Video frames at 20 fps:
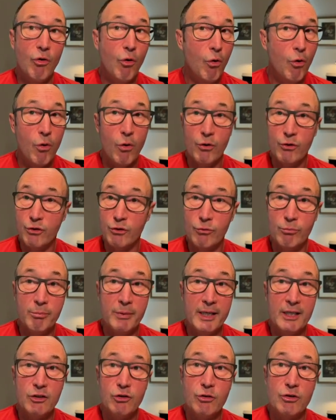or you
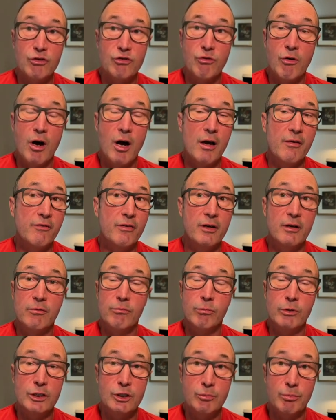meet your driver,
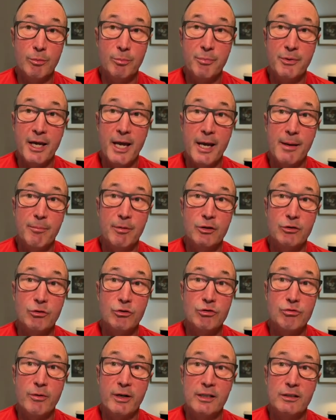which would be able to
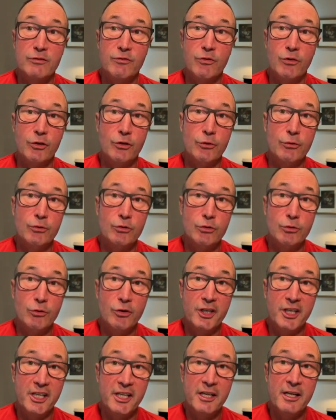transfer you
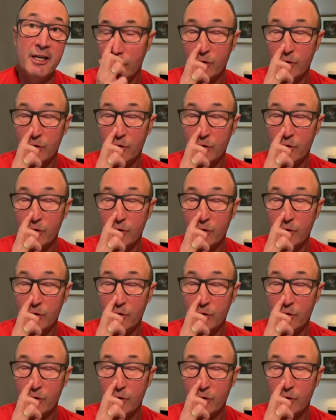to